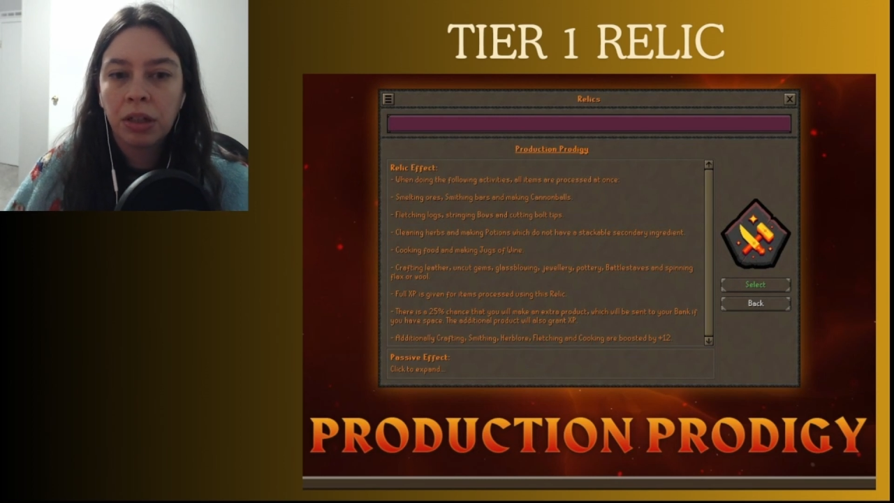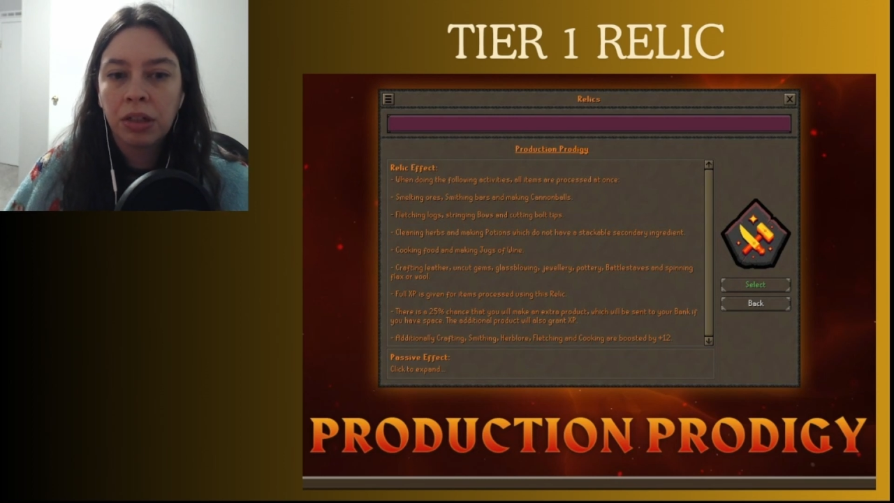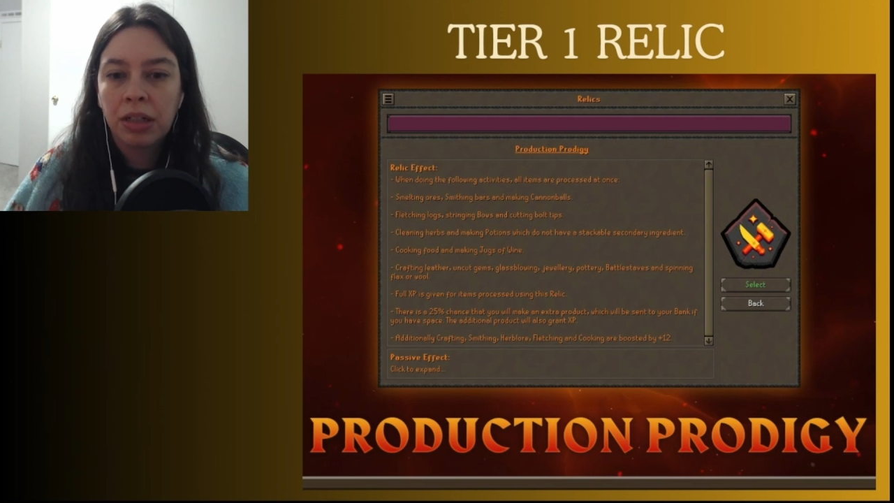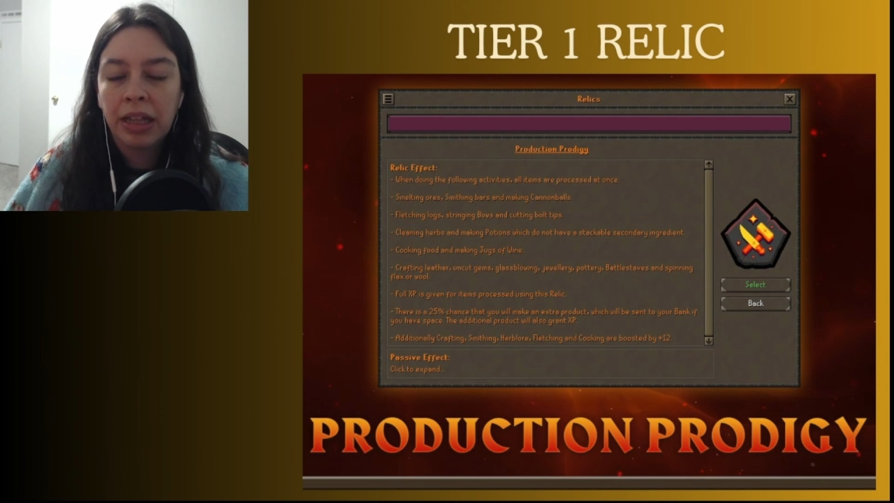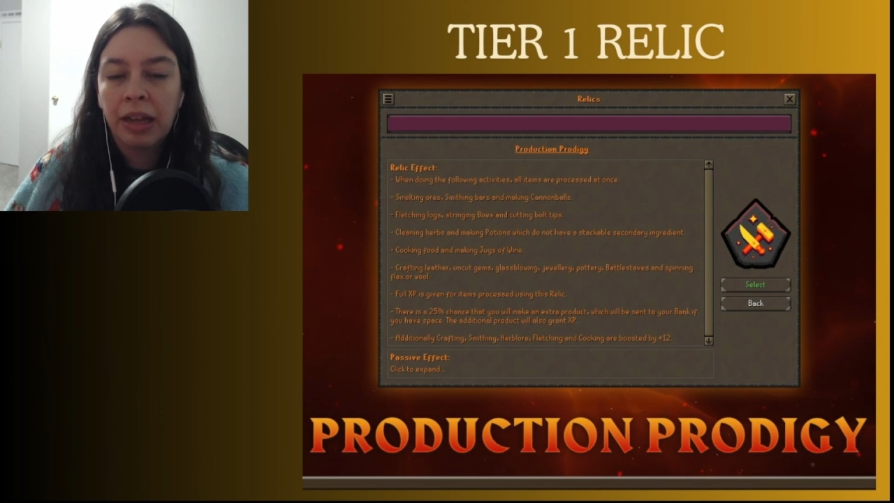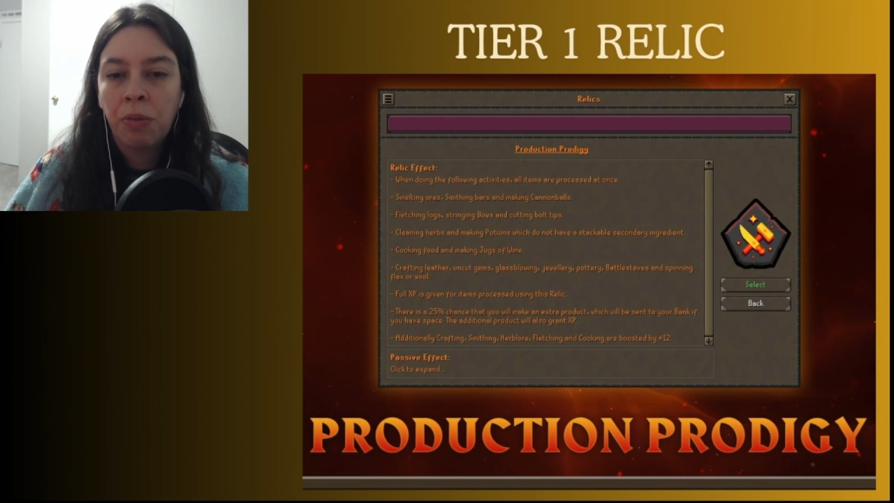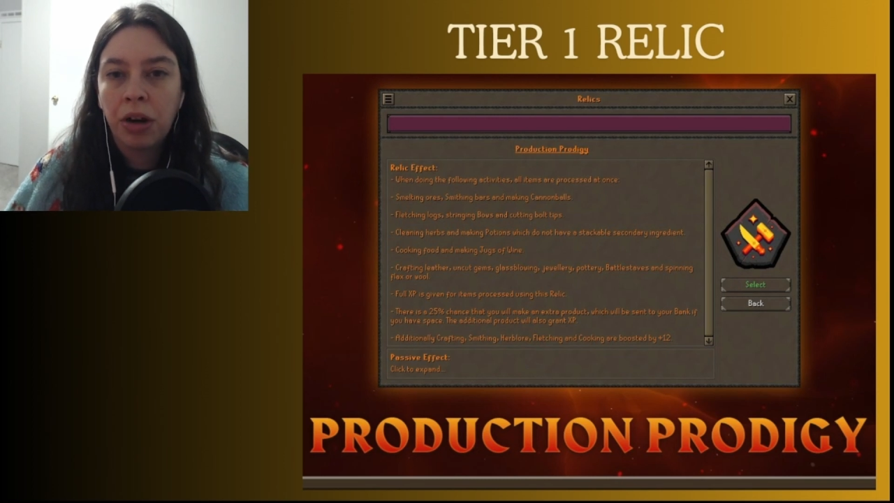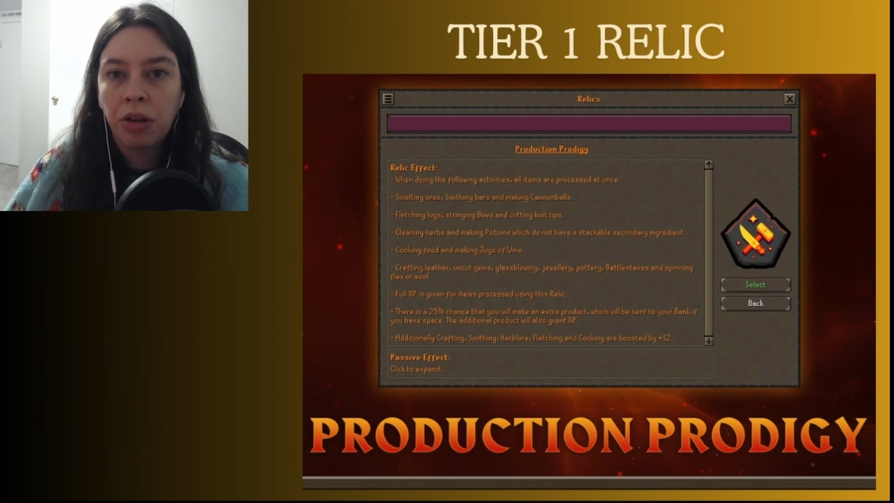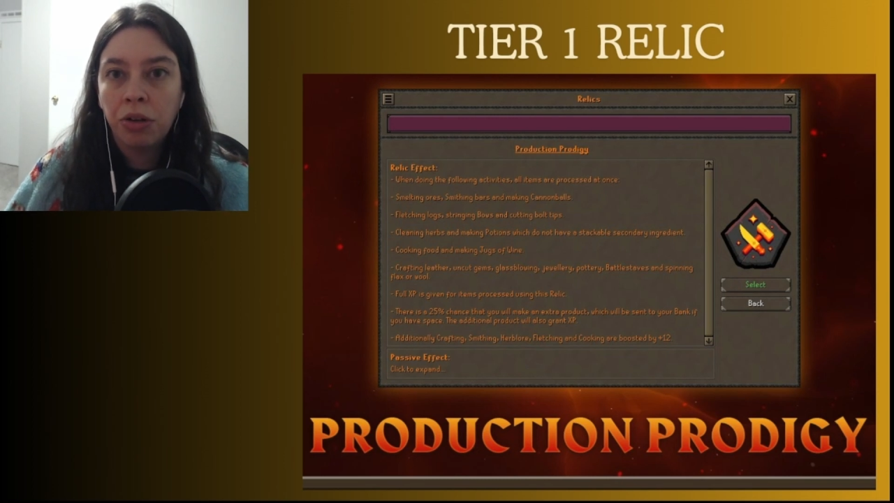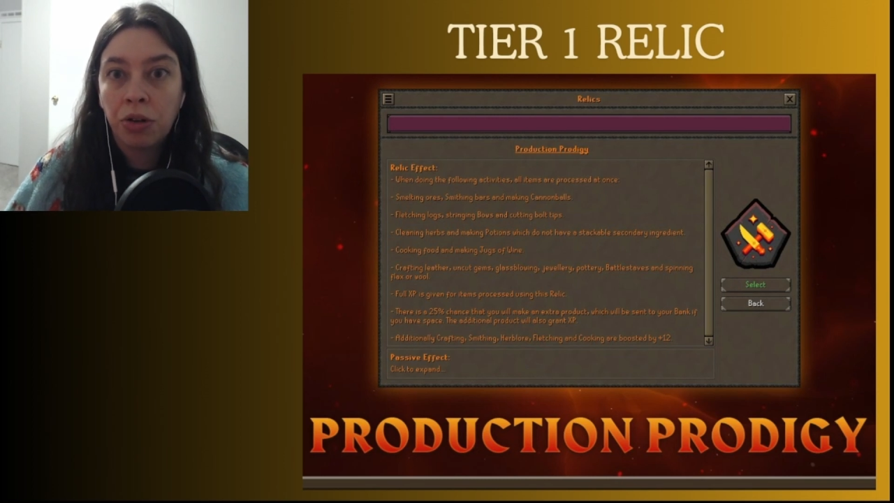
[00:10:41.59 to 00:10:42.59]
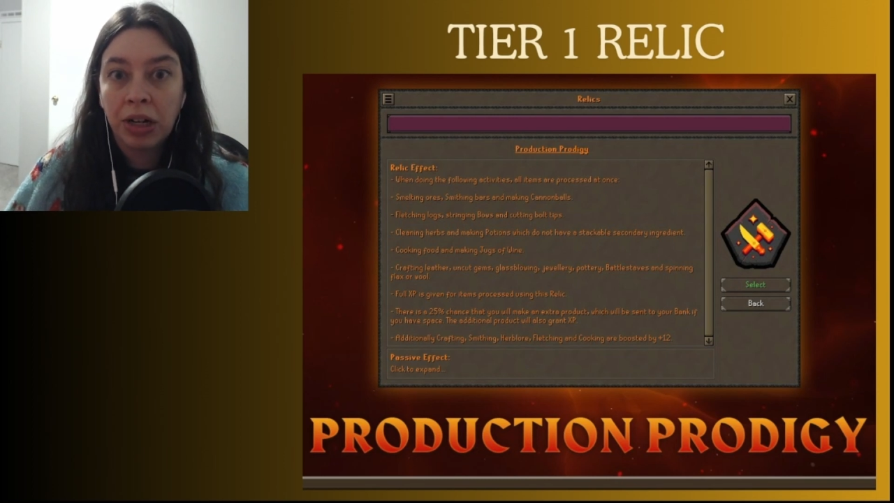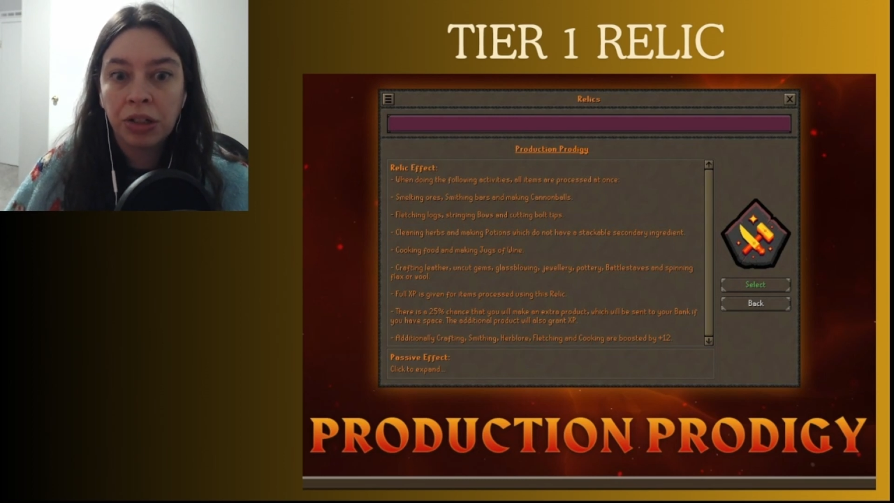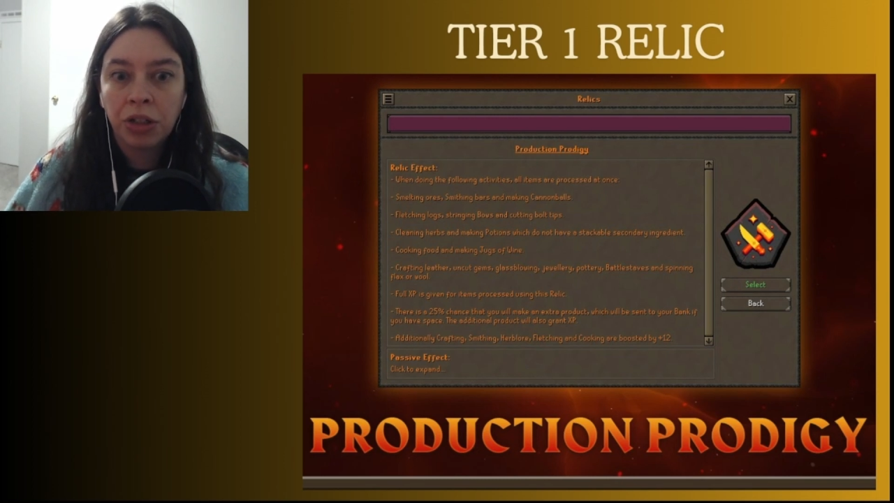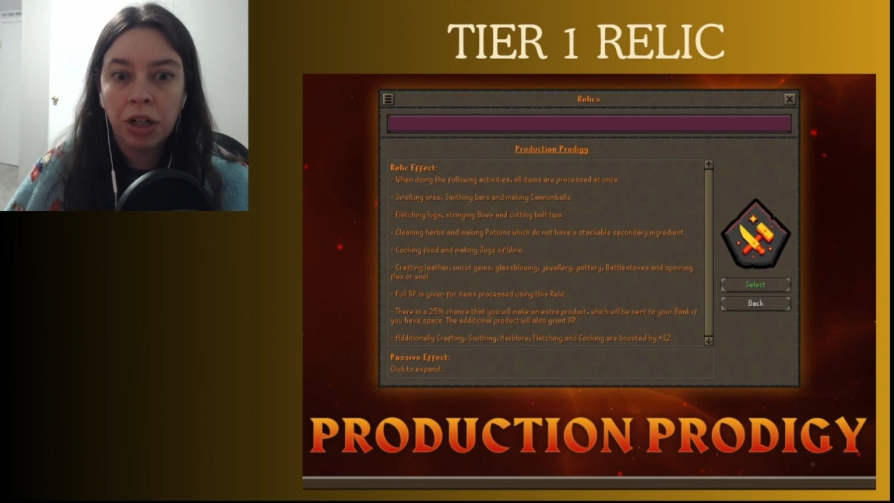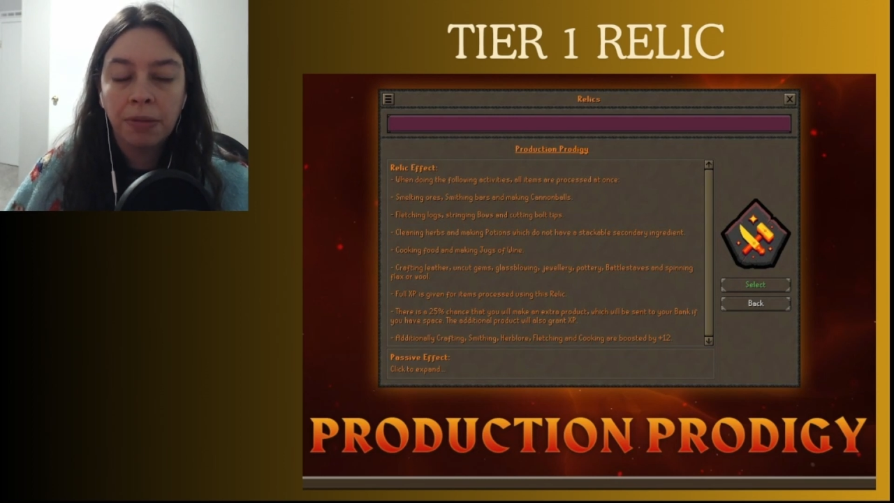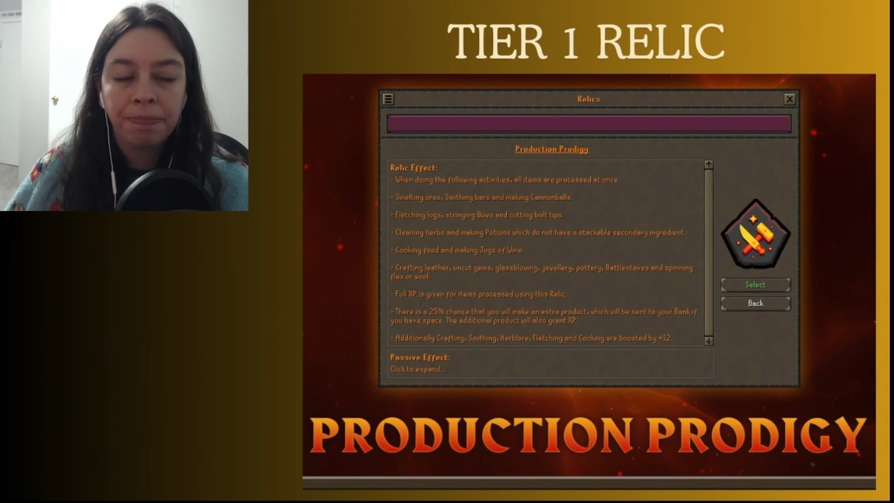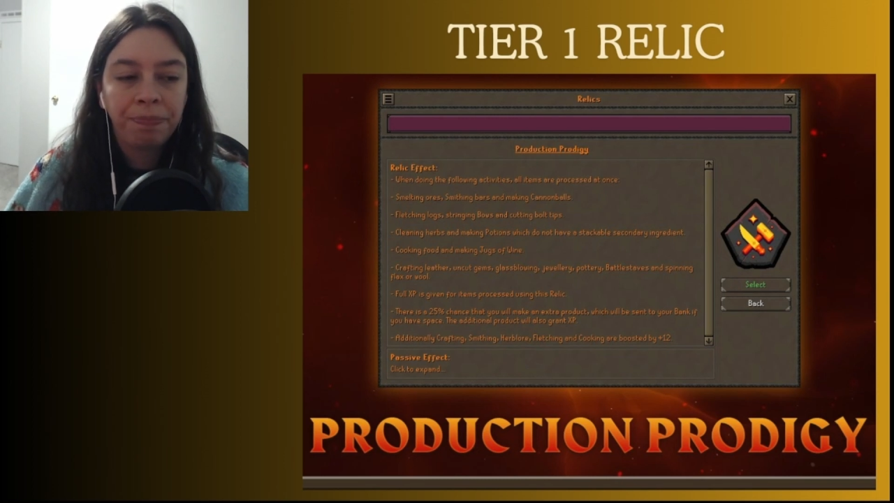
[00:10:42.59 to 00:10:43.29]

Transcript: say they want to do Trickster